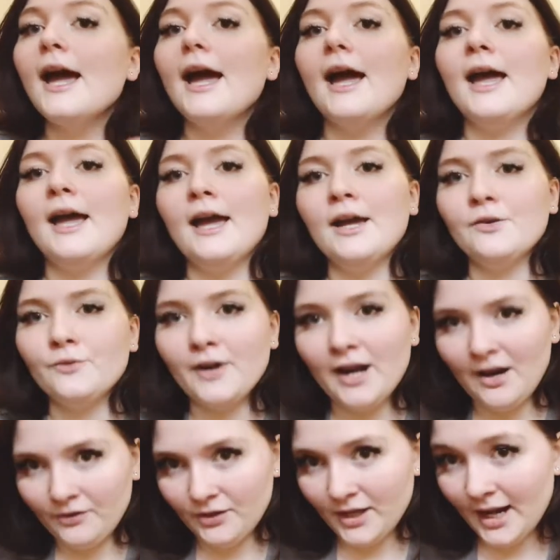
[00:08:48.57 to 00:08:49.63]
and right
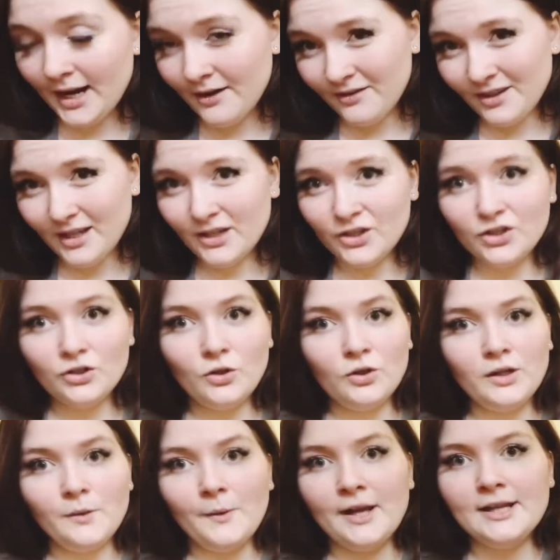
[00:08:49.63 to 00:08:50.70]
after that everything
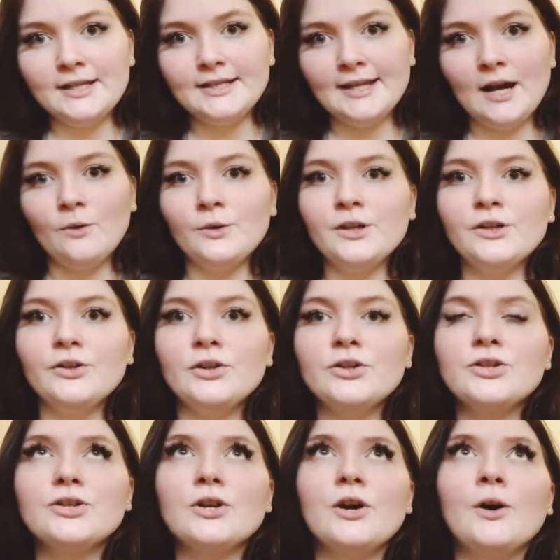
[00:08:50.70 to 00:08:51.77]
slowly went downhill.
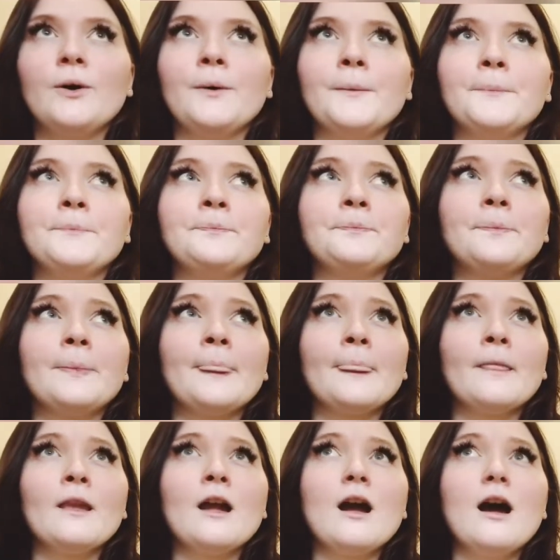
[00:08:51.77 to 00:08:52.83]
So
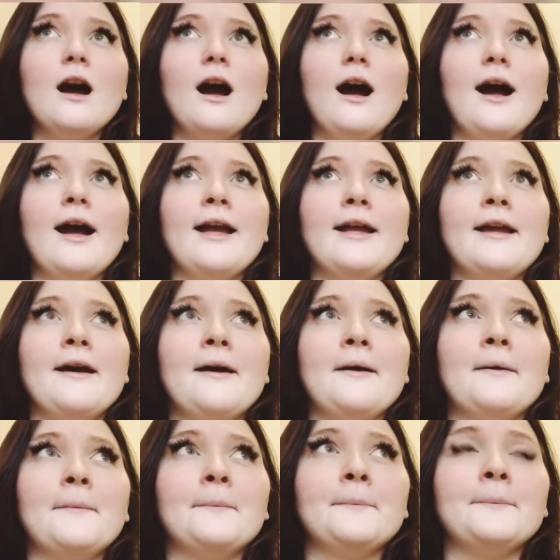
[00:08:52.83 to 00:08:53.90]

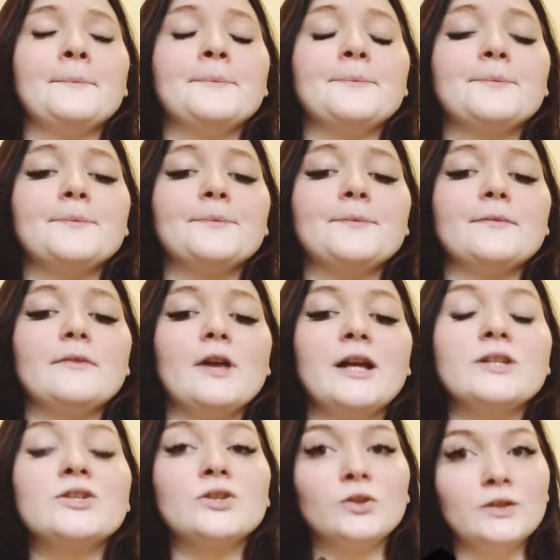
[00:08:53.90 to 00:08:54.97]
I
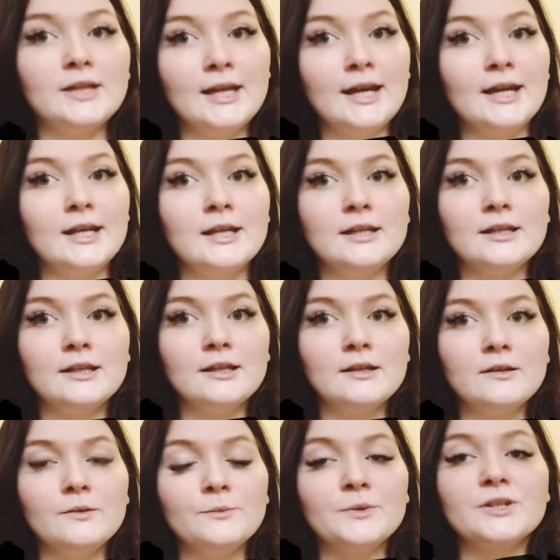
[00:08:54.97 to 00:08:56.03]
slowly
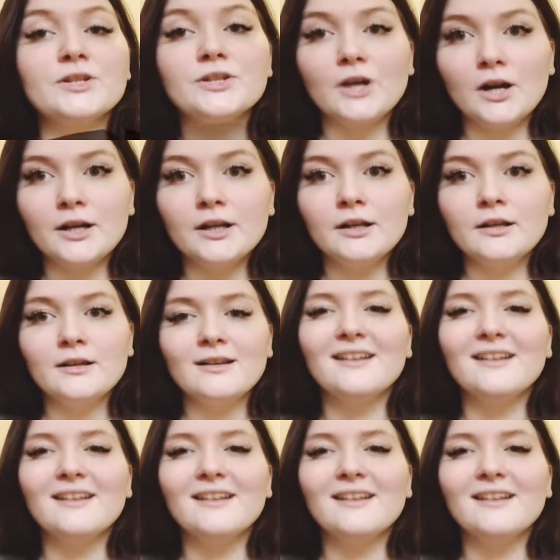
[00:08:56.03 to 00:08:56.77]
was starting.